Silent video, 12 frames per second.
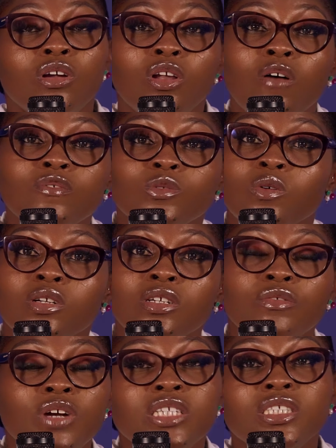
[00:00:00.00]
a loved one,
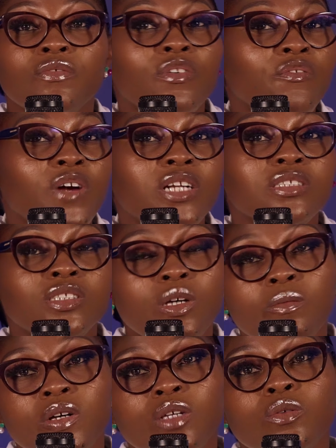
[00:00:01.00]
a relative, a friend,
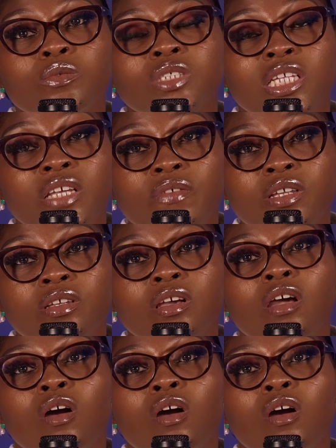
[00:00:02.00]
somebody who's living